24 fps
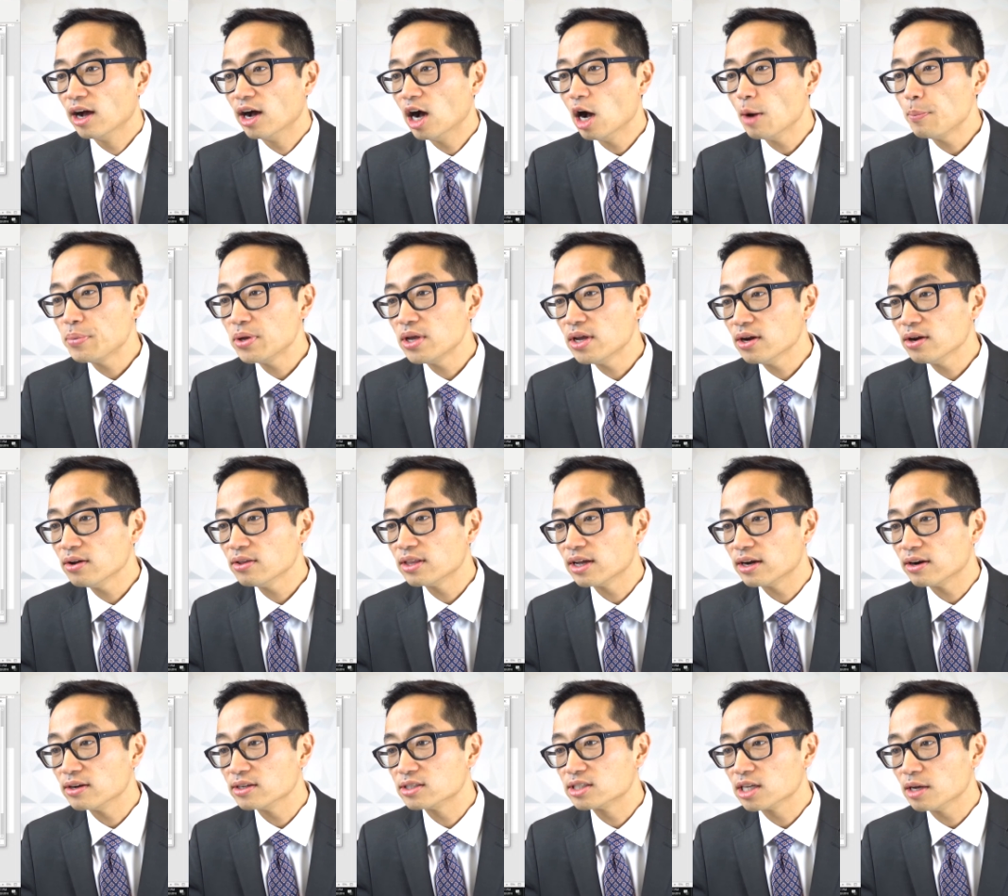Up here,
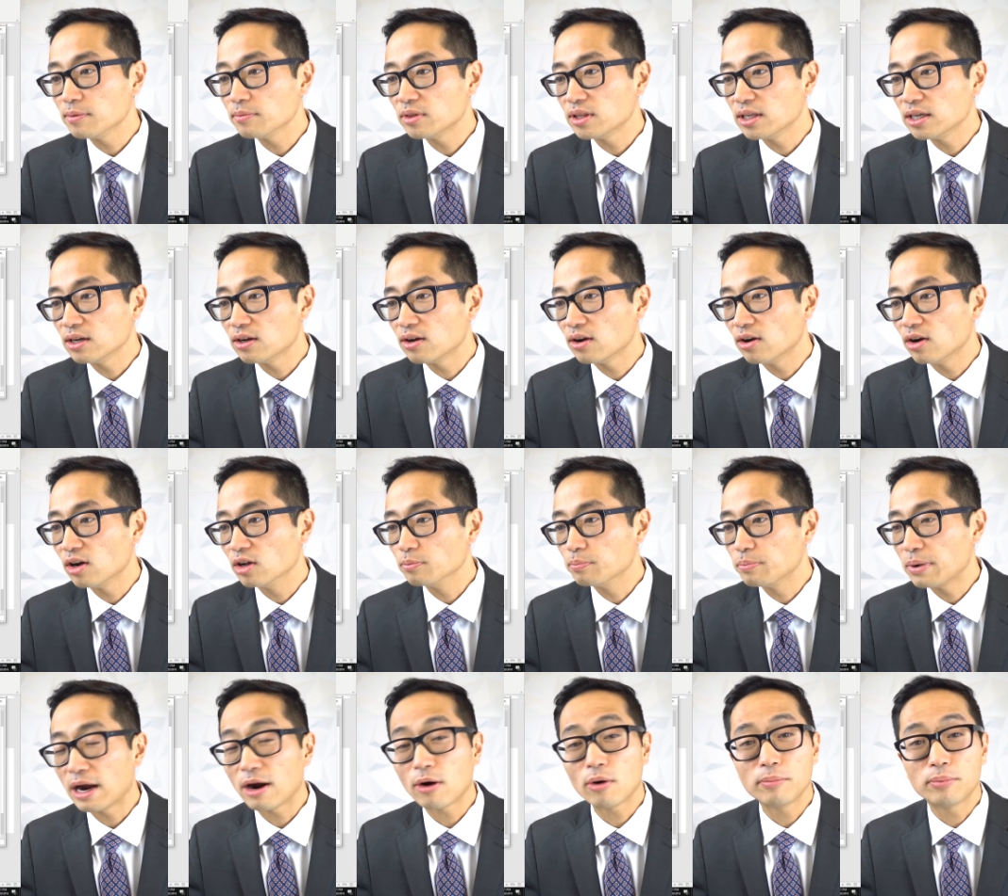there is something called
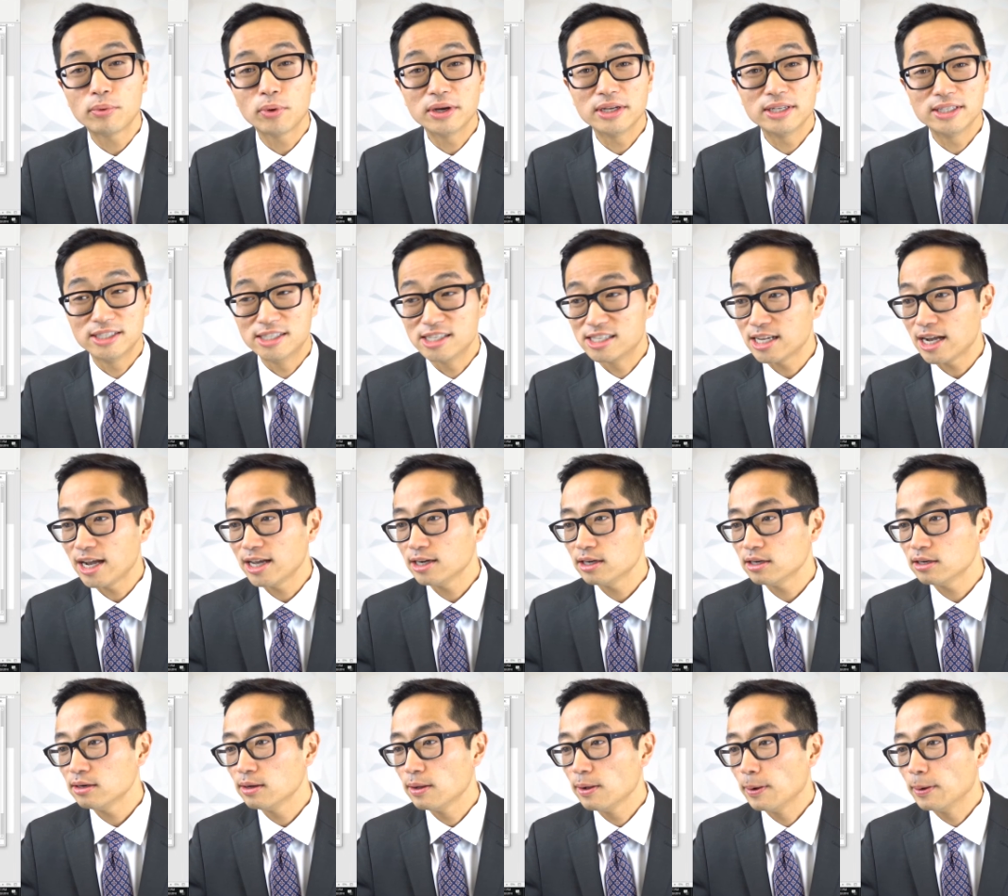PowerPoint
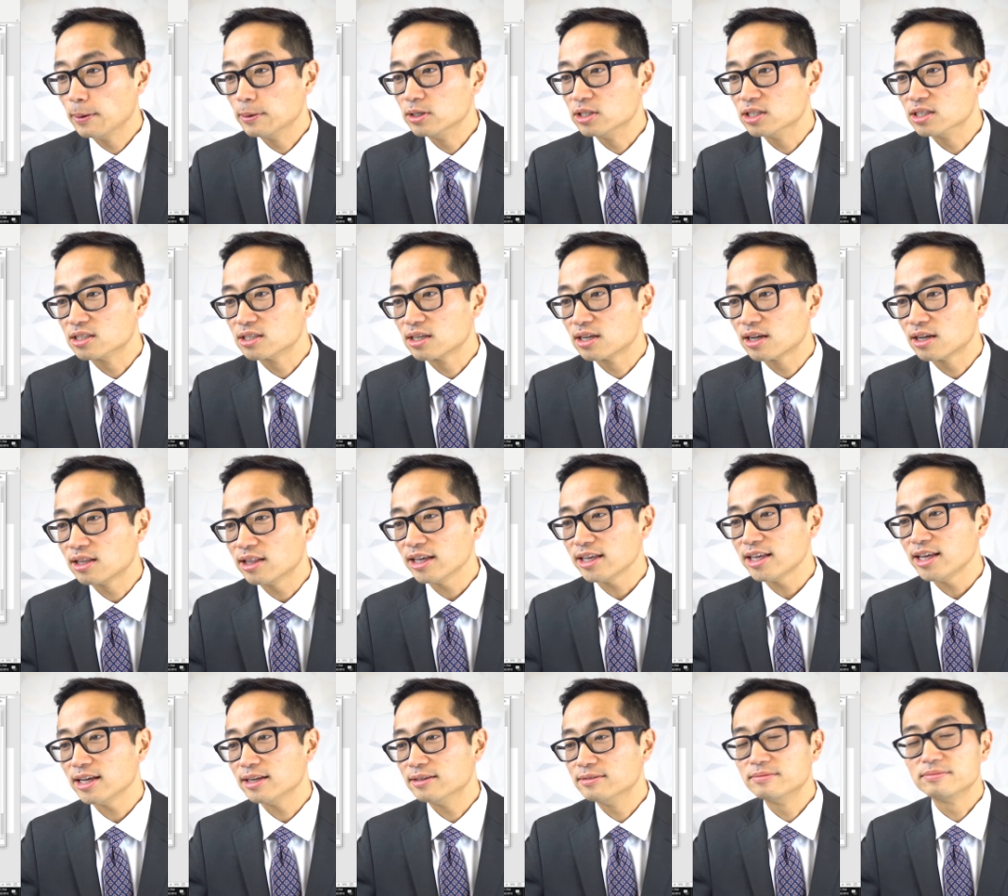Designer. Just
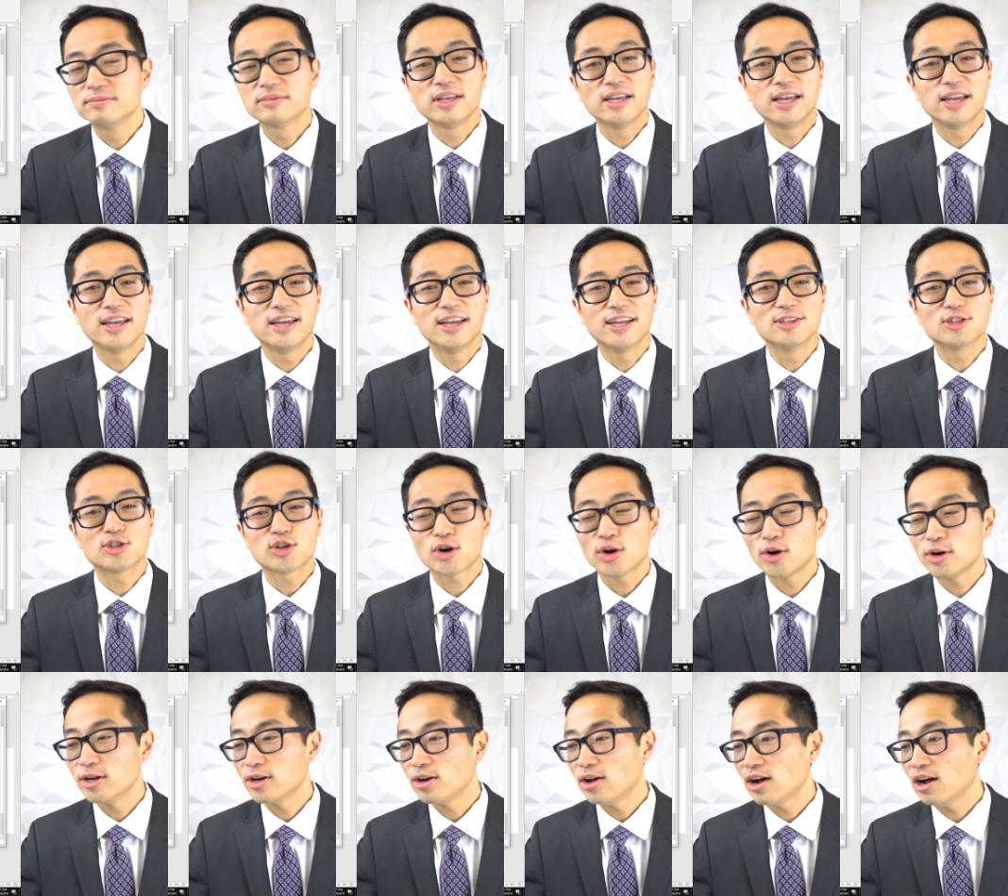click it and
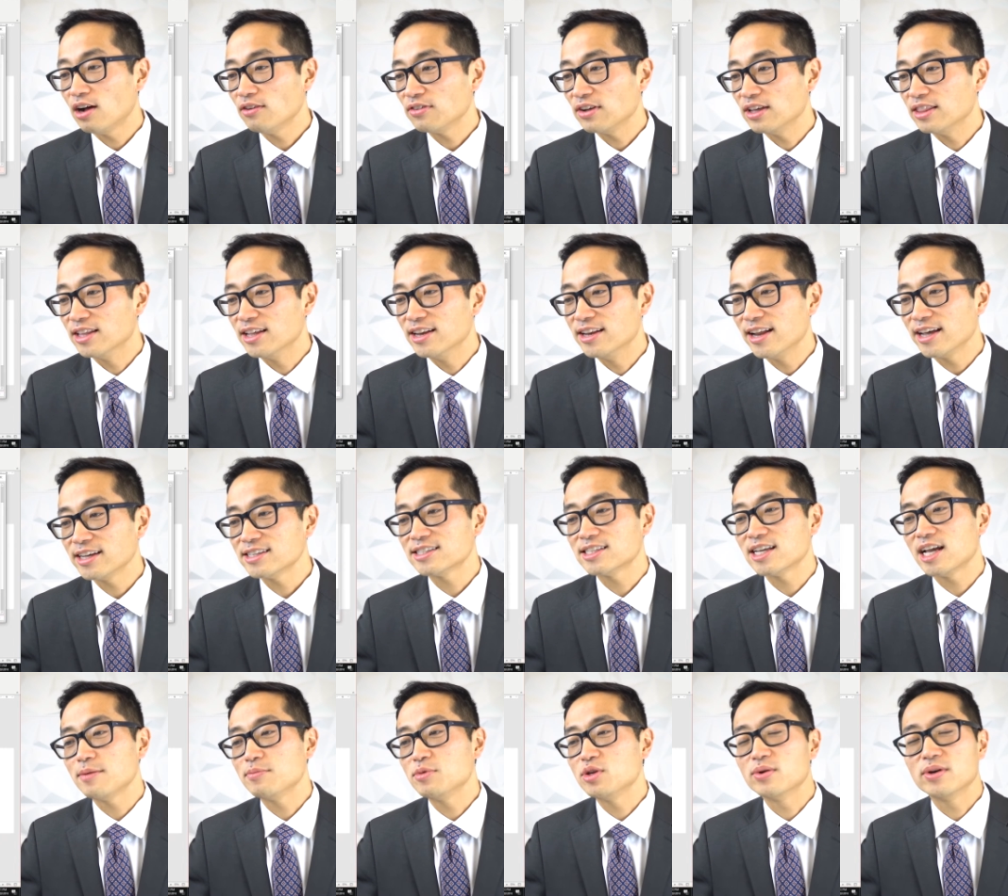turn it off. And the next
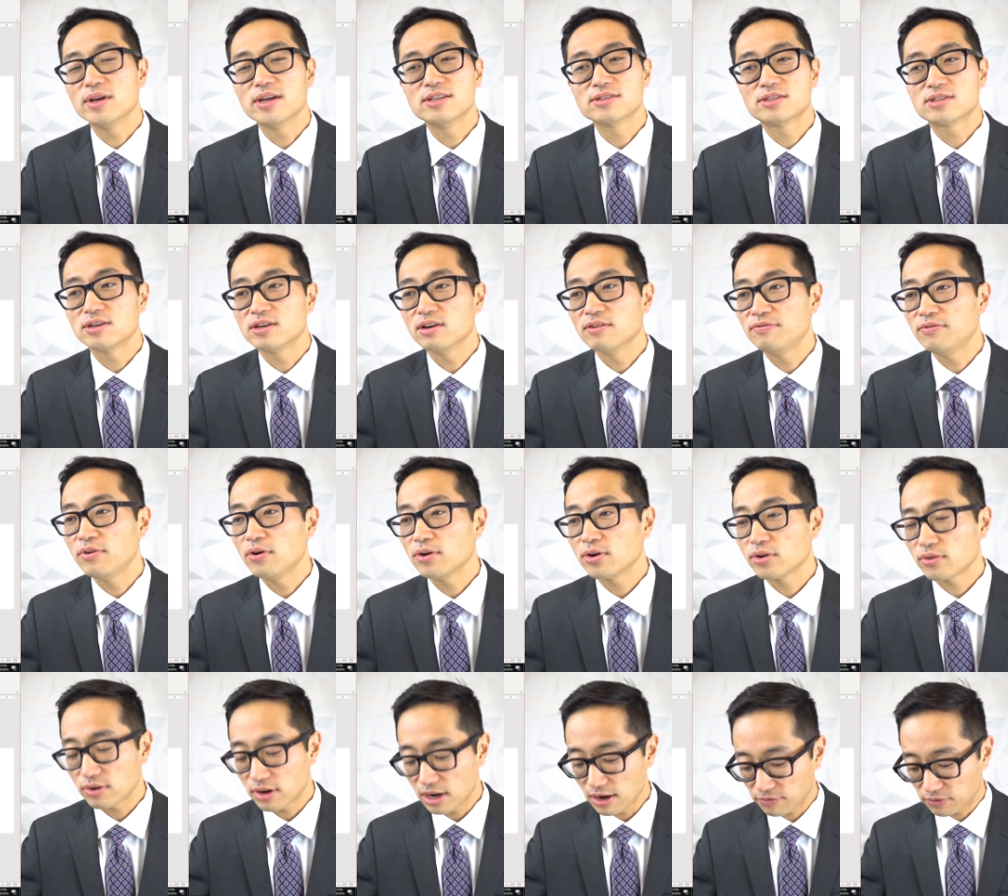time you insert a
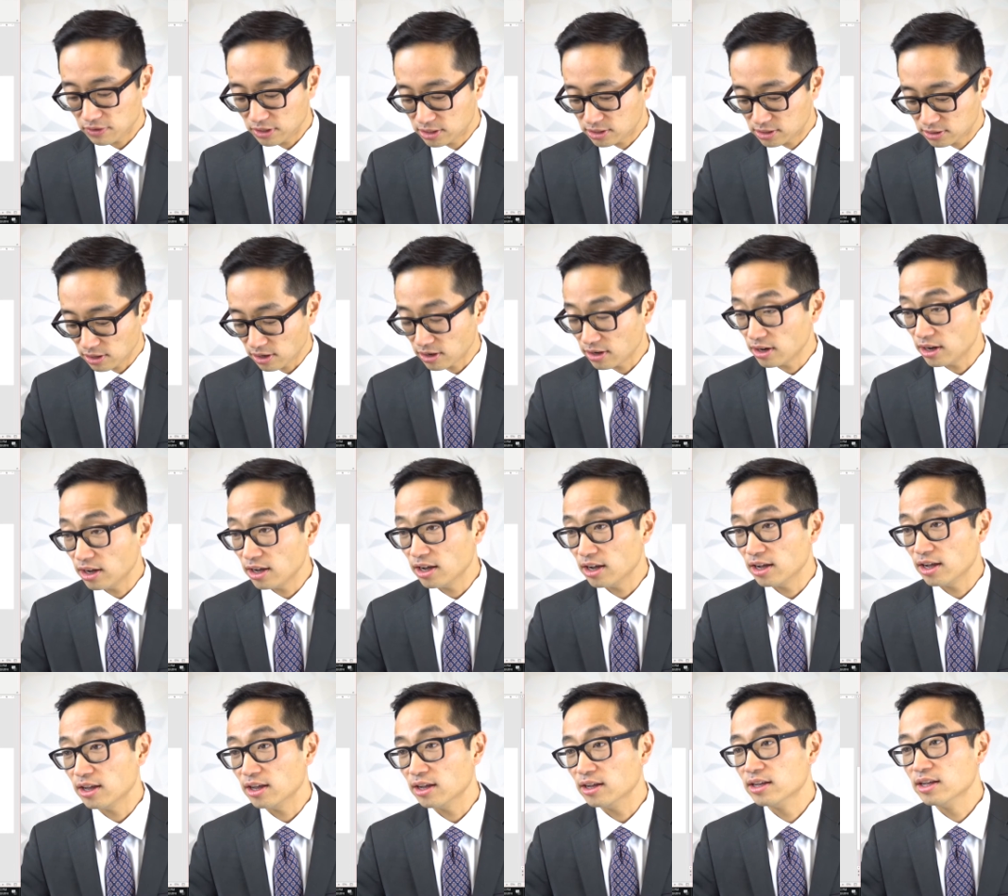photograph, let's start a,
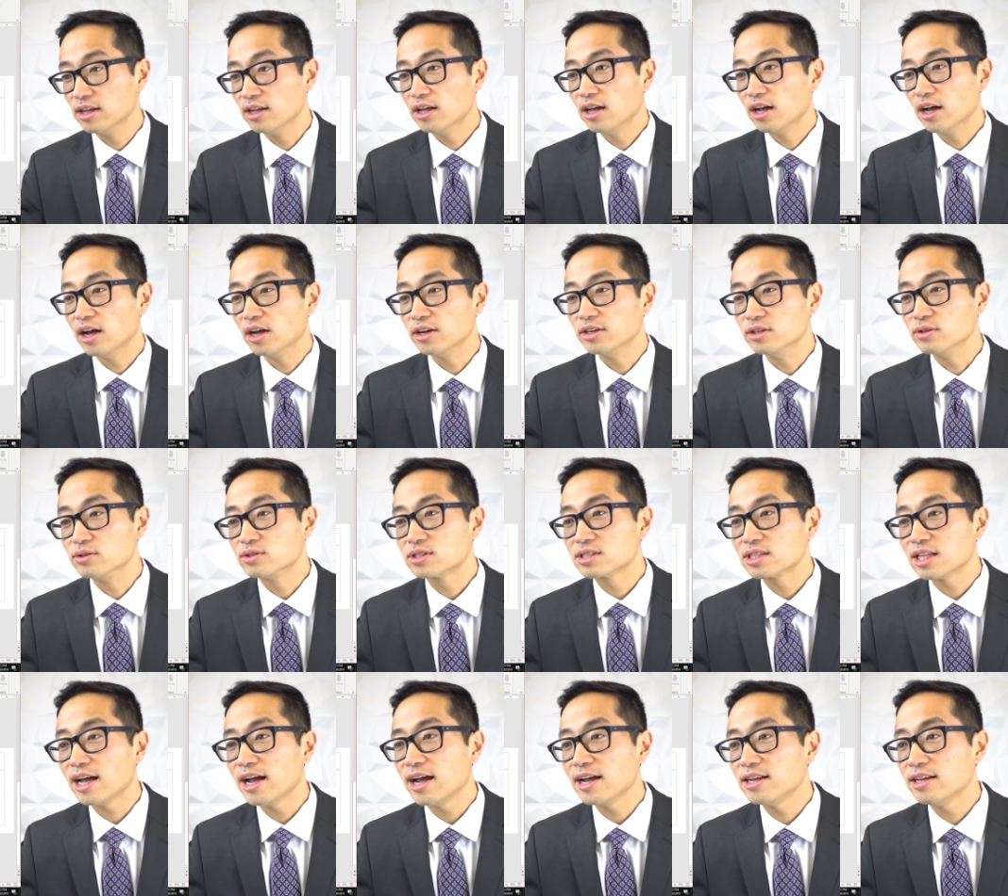uh, a new
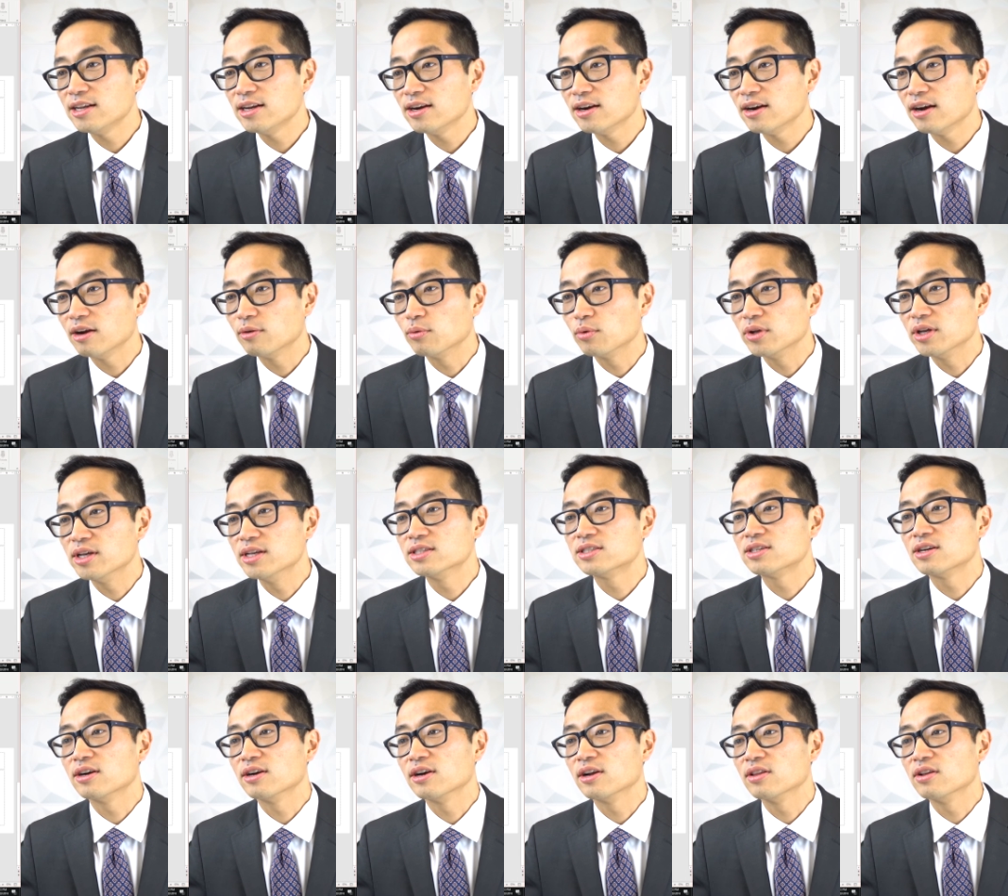slide here and we'll
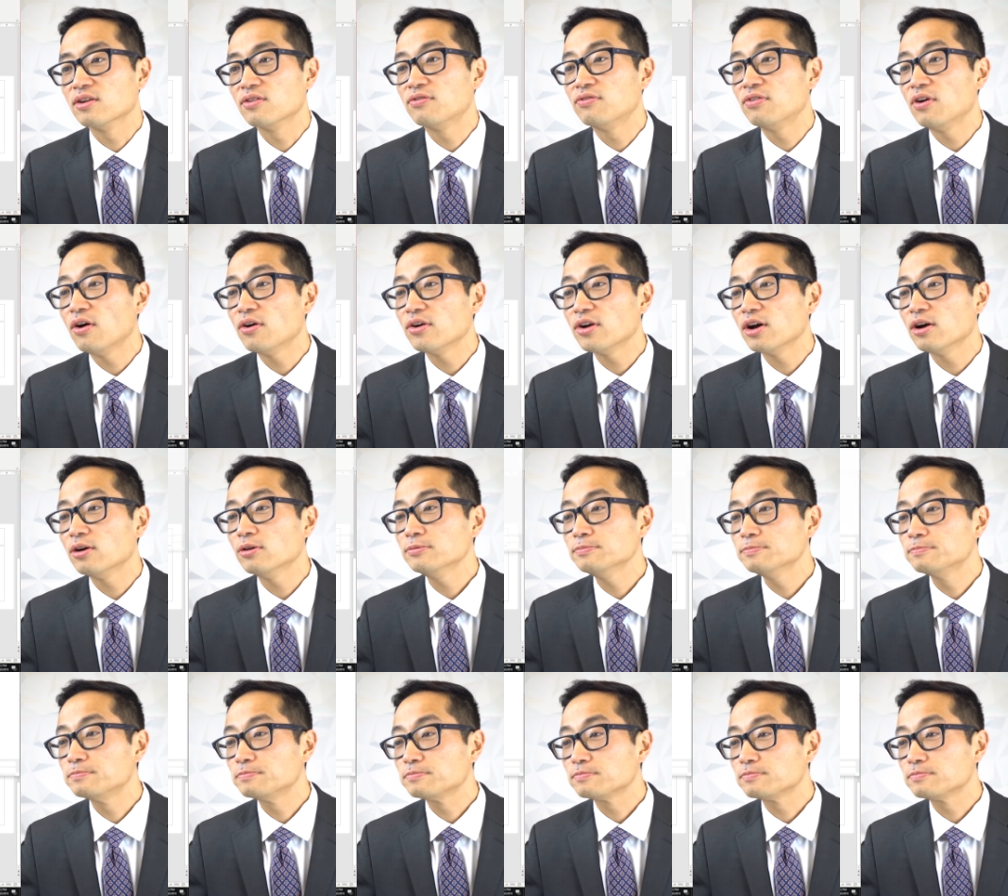insert another photo.